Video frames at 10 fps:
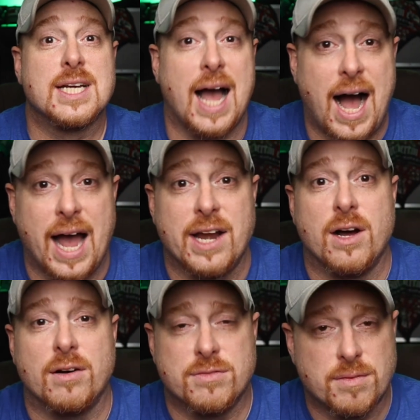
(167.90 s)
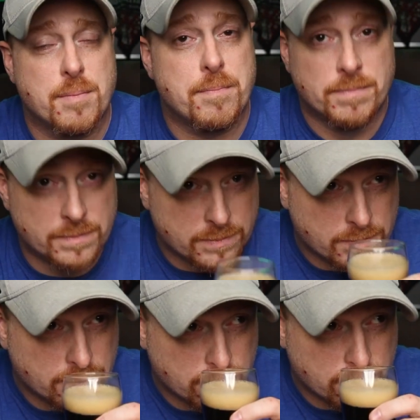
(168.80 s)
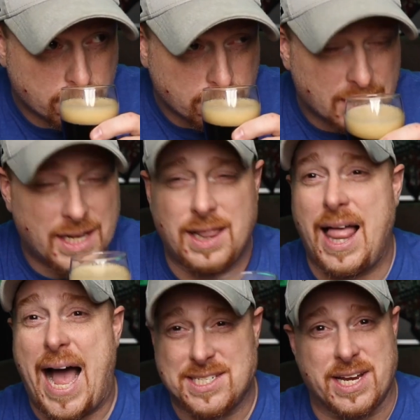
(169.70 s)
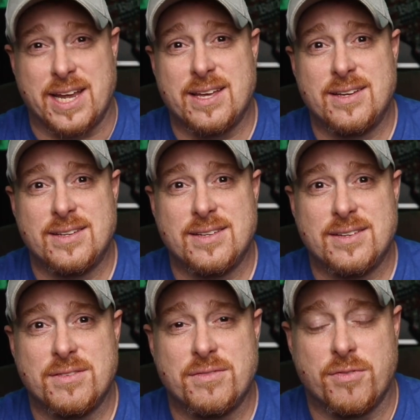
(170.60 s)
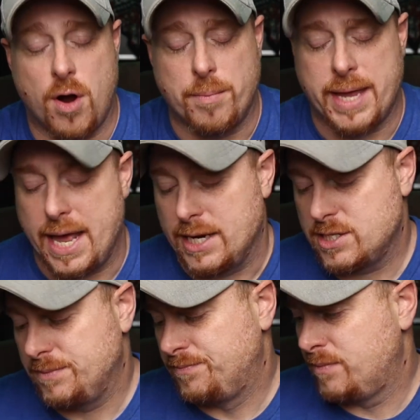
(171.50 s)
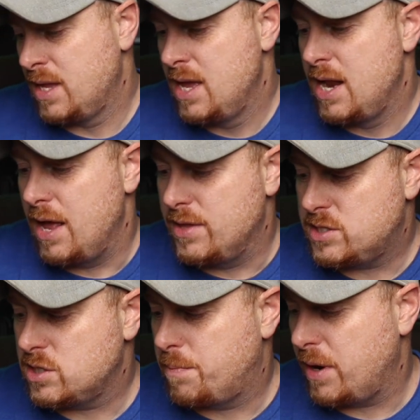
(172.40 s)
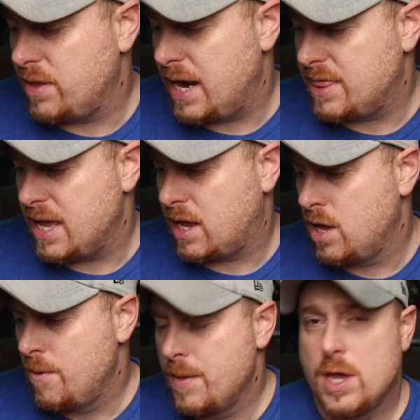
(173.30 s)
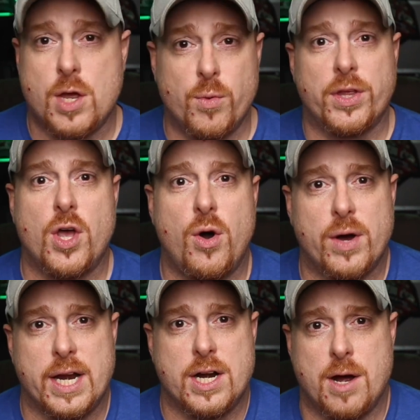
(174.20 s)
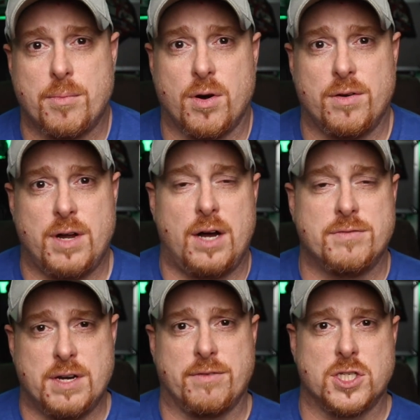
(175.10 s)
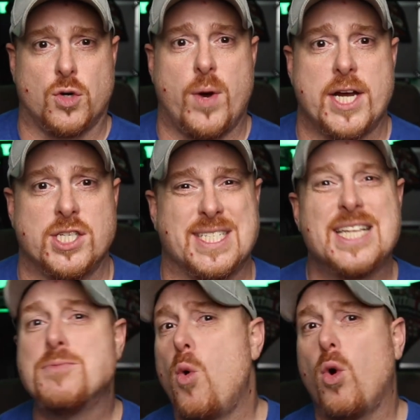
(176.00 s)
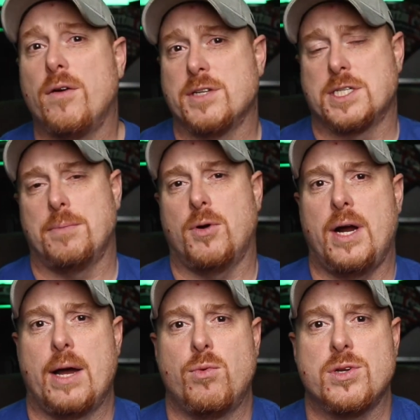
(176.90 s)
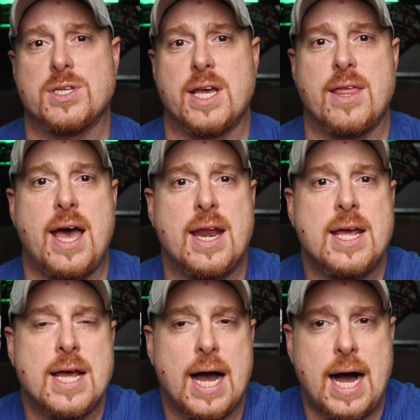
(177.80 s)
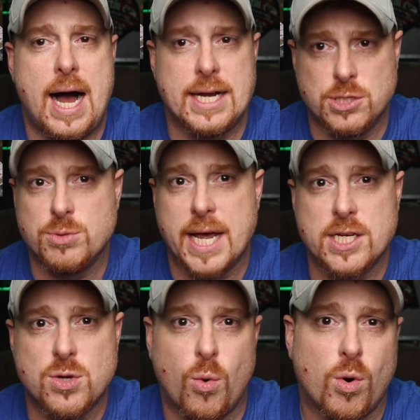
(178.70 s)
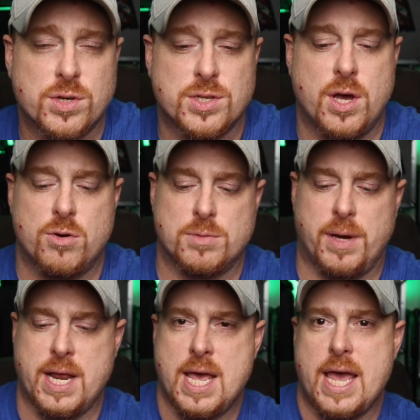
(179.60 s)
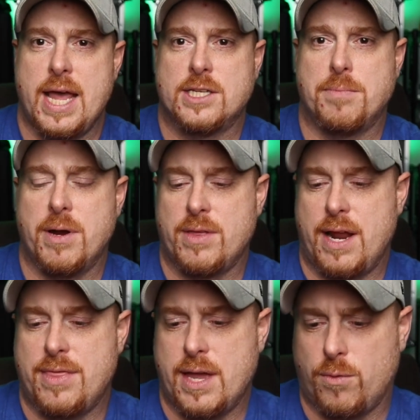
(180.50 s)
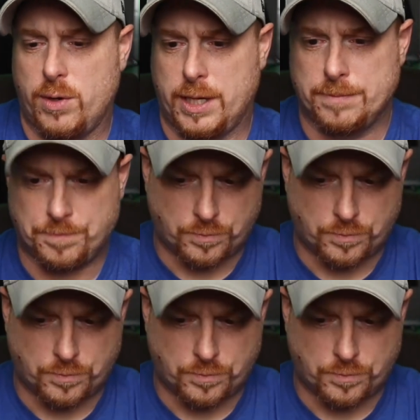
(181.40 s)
kind of classic from Guinness. Now this is a beer that I think can really go in a number of different directions. It's more of a sipper, I will say that. I do tend towards those, but it's a beer that I think really